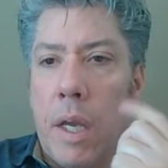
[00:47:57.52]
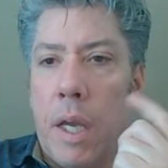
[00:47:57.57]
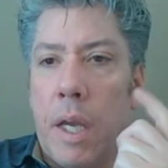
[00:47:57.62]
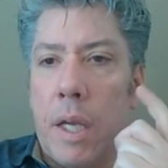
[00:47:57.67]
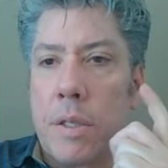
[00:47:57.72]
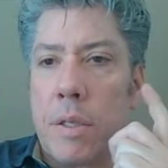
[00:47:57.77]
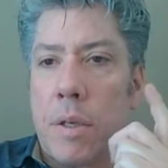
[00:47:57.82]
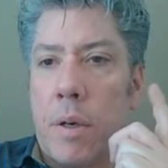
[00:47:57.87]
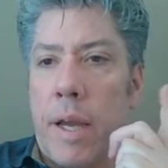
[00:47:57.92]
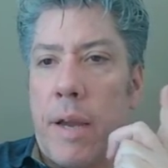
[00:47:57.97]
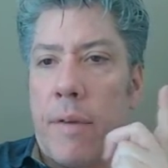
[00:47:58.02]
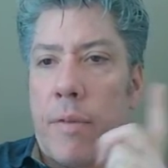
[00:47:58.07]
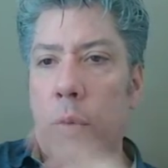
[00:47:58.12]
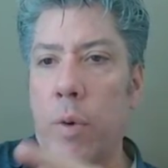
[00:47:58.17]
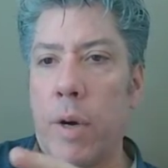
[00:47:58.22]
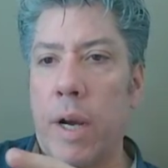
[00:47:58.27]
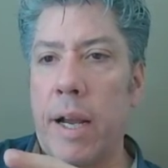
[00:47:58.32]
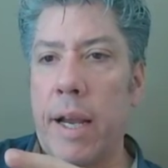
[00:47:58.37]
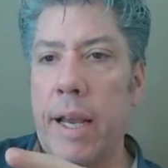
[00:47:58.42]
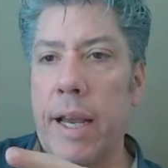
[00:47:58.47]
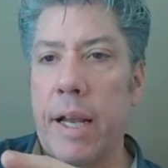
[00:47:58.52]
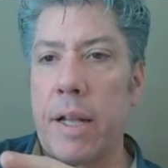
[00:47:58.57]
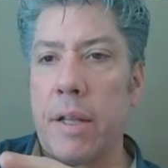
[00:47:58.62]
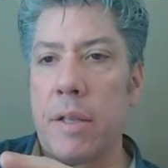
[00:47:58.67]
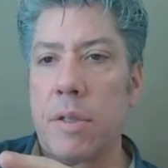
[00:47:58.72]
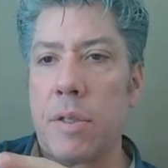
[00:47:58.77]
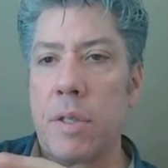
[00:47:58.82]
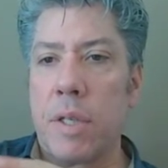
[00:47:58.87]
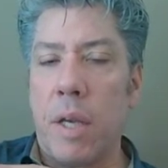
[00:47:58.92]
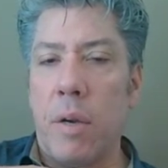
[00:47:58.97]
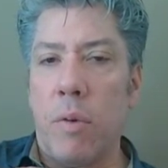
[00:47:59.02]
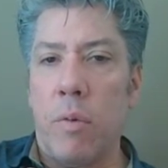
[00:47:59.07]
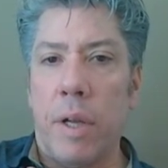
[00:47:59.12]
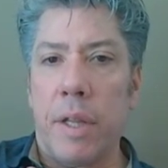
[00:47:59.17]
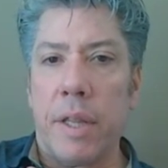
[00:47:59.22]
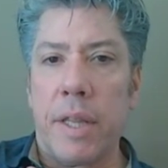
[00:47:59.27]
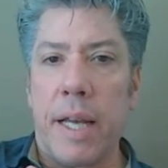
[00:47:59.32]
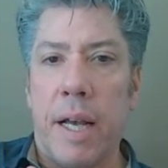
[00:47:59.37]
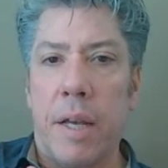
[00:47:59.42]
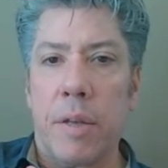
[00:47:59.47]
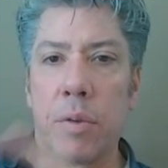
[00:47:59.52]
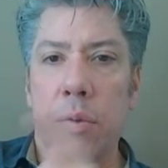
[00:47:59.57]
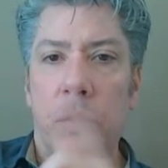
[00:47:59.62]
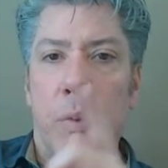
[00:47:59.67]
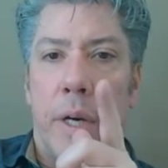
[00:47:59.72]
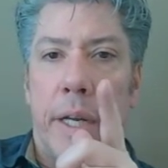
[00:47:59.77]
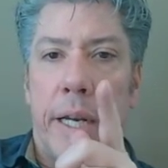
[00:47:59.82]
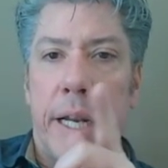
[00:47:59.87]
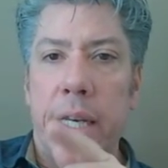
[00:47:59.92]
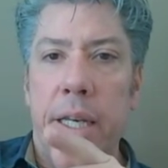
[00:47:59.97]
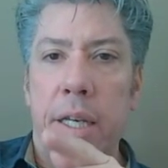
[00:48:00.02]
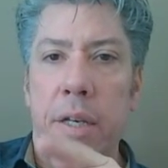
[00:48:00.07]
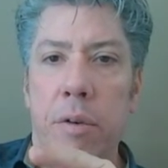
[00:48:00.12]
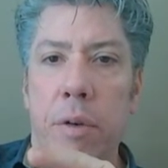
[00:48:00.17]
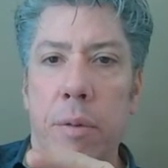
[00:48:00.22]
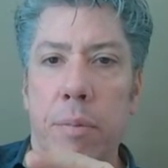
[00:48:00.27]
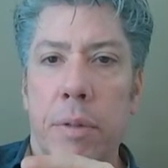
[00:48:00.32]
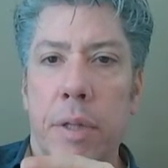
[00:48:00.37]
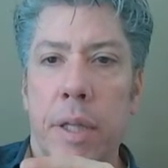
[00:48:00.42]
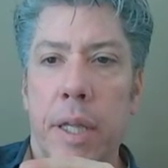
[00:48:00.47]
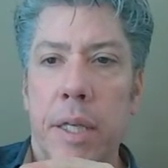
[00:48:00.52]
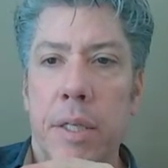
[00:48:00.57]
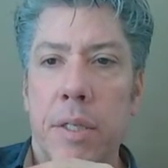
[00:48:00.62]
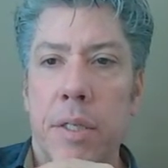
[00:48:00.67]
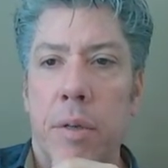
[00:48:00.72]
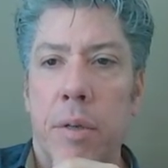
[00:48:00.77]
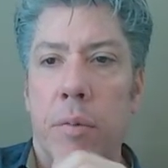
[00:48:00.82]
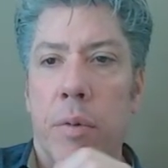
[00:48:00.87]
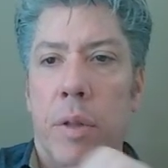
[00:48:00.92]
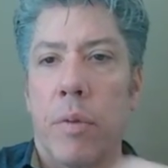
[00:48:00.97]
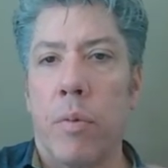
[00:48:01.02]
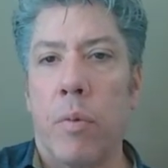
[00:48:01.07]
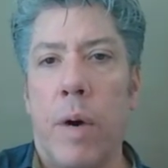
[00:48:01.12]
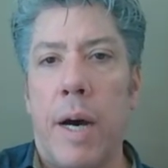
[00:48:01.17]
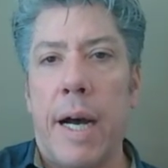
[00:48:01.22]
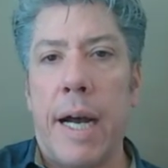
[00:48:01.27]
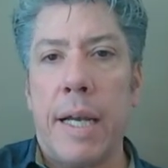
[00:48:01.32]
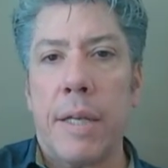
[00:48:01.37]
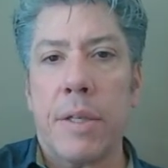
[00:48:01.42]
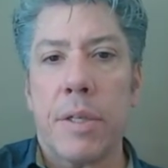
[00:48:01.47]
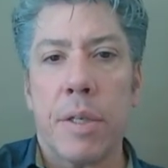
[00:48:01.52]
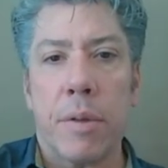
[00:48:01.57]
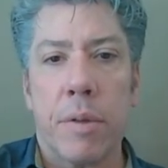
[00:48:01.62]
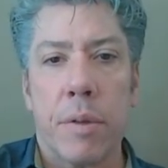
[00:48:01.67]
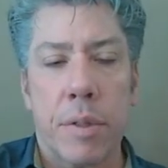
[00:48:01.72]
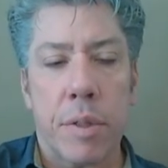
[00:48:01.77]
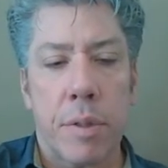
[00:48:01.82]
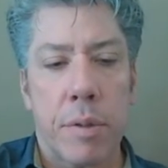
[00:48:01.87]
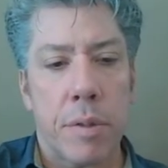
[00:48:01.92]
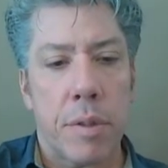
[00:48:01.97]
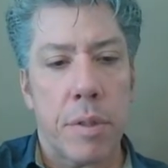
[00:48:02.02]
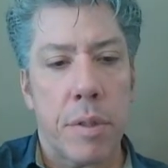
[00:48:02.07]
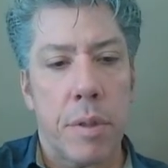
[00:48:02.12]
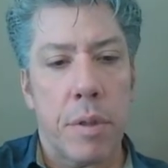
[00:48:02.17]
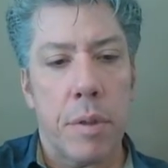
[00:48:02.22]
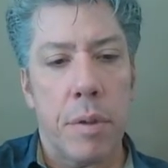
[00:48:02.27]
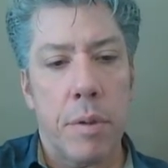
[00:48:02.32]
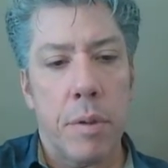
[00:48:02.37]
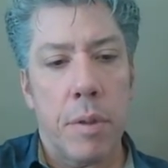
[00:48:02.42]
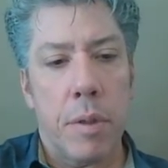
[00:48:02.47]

And so everywhere I had C1001, I need to replace it with Y002.